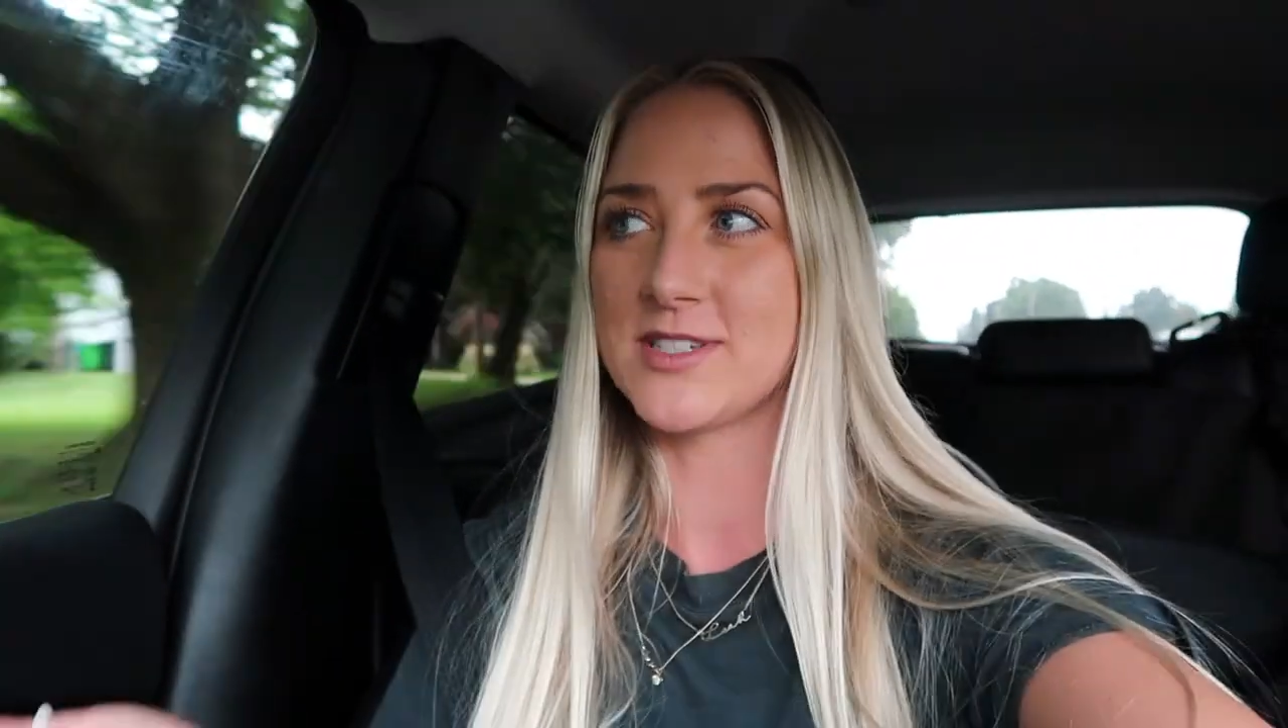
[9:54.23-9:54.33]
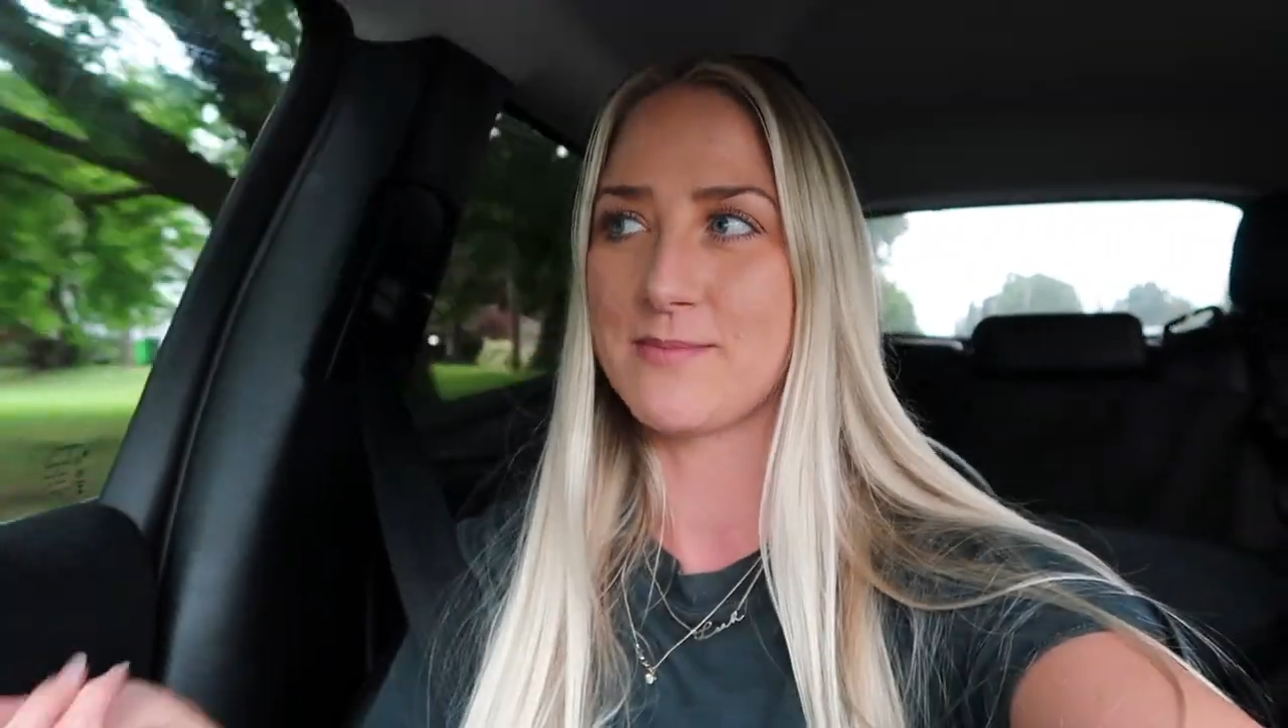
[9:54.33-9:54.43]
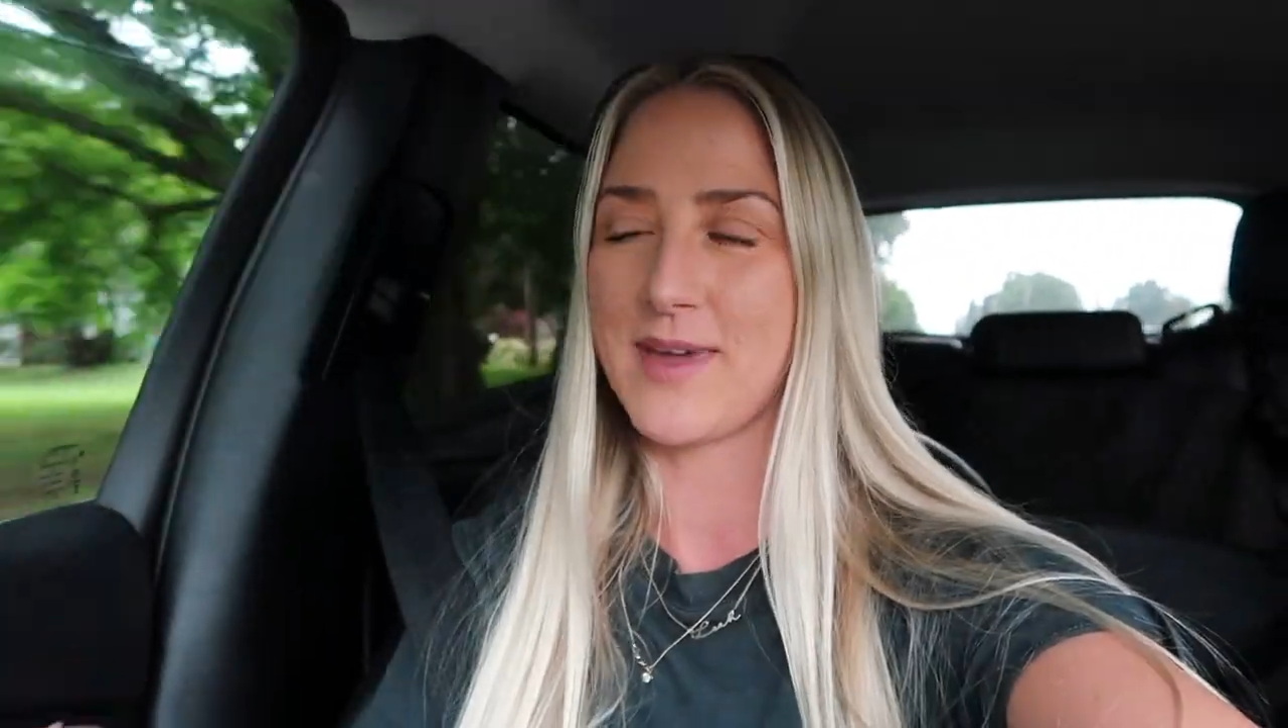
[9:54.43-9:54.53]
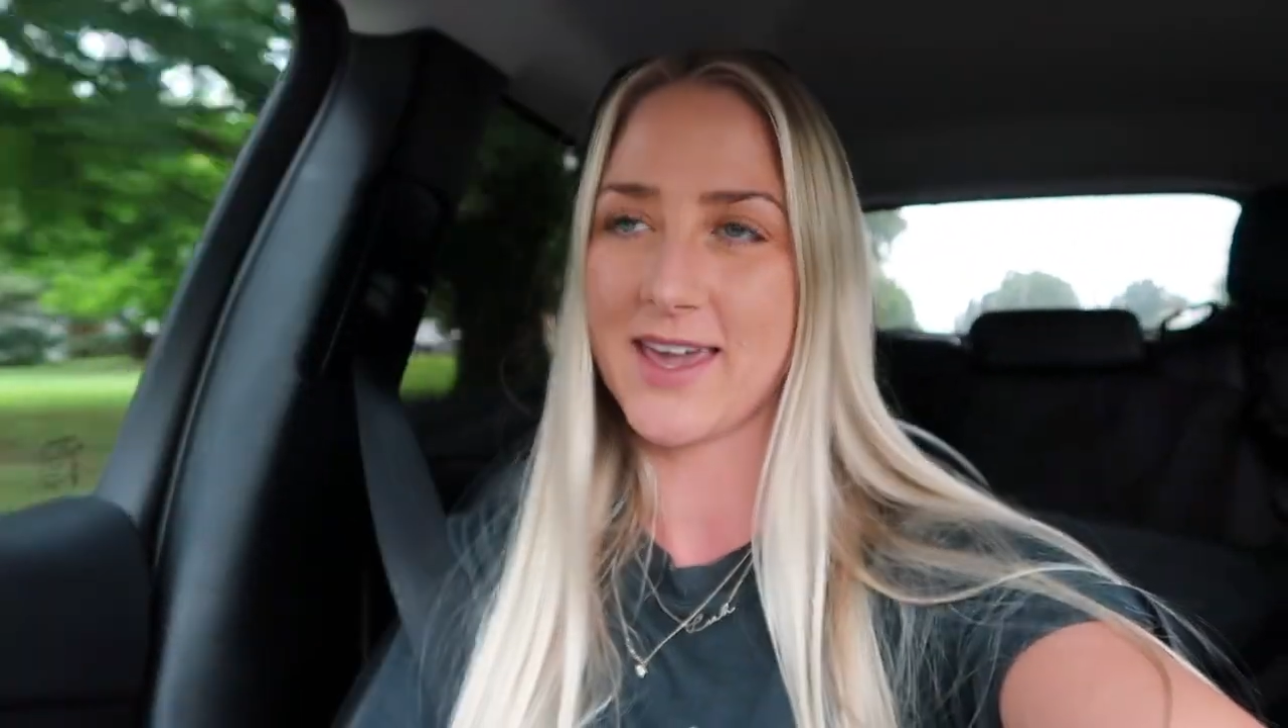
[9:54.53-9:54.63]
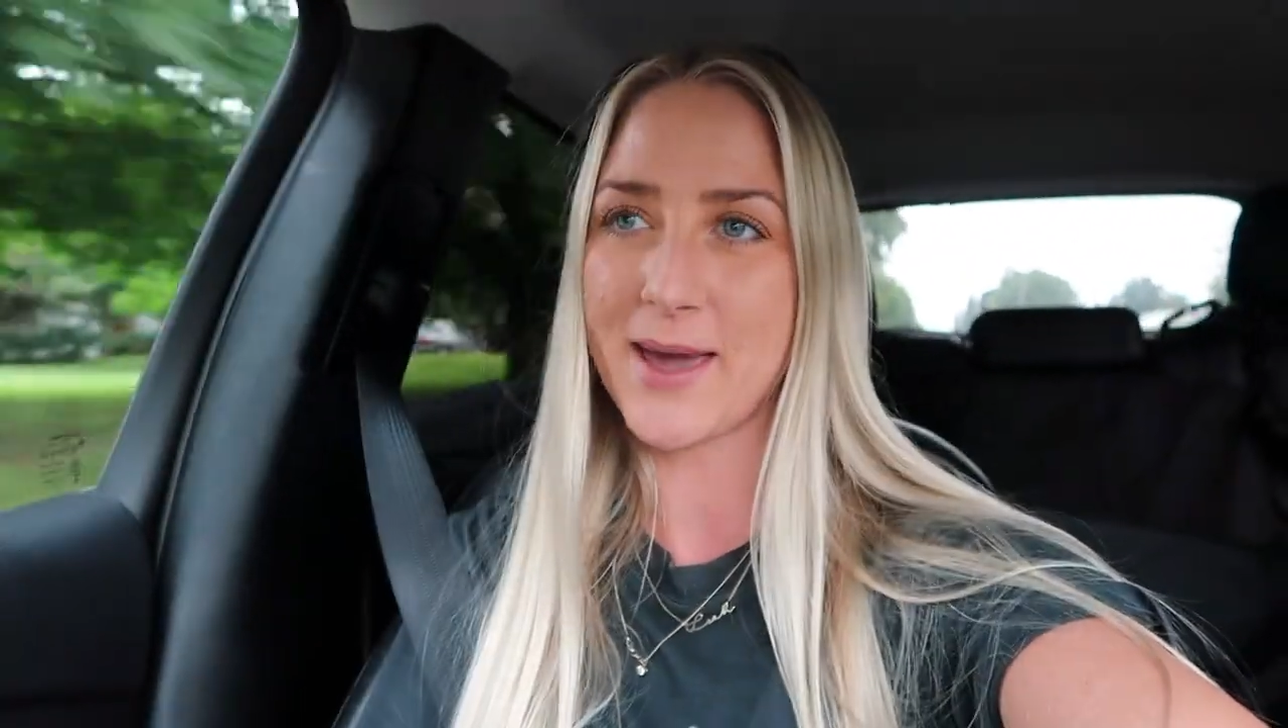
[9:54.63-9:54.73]
to
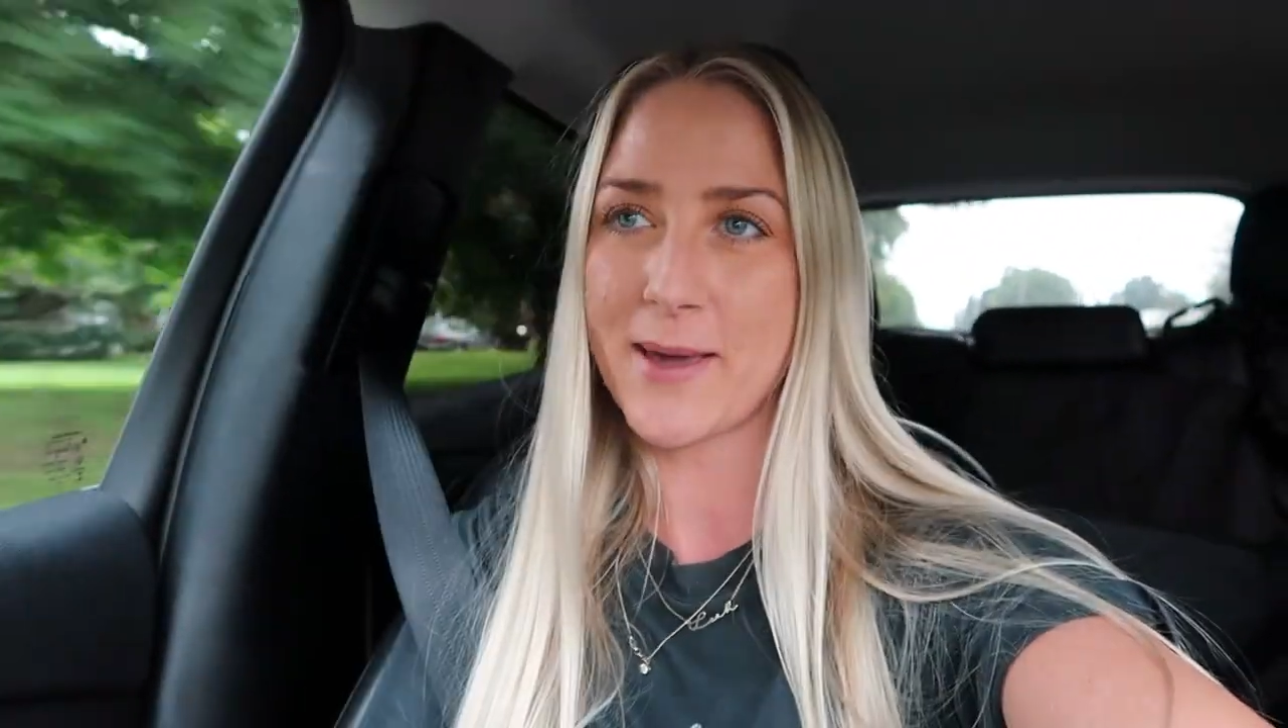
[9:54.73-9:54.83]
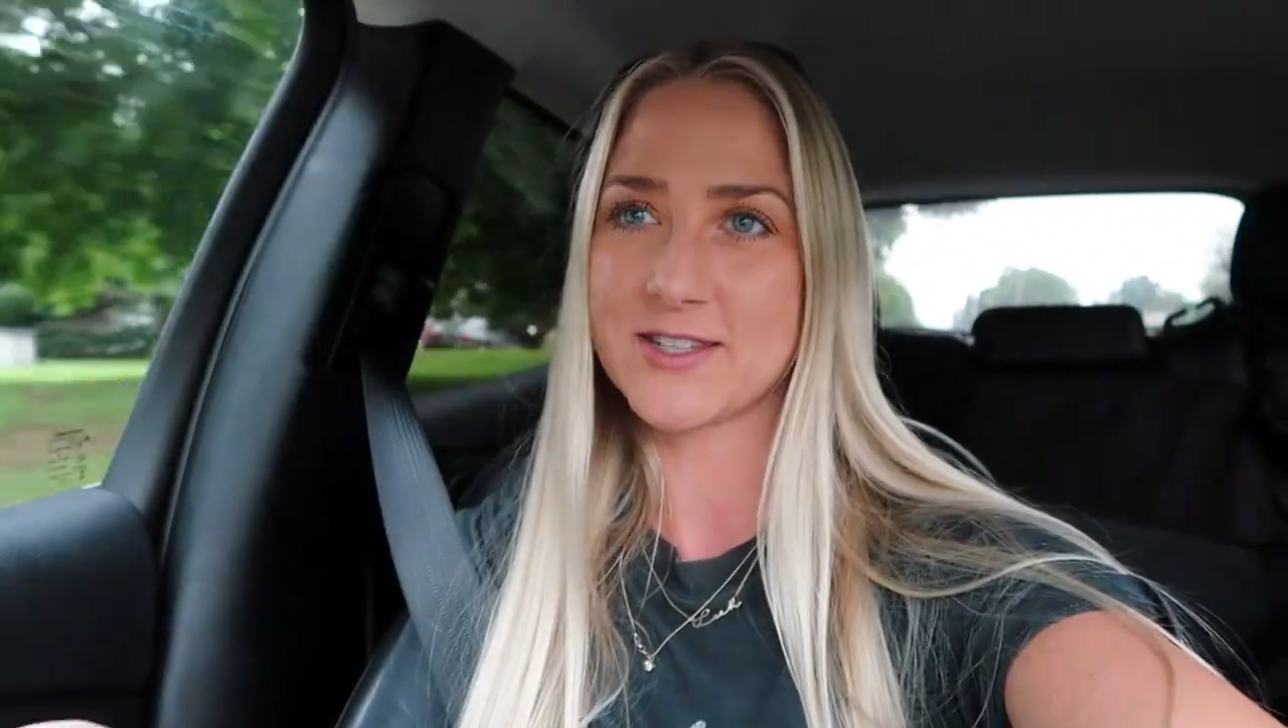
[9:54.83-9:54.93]
make it.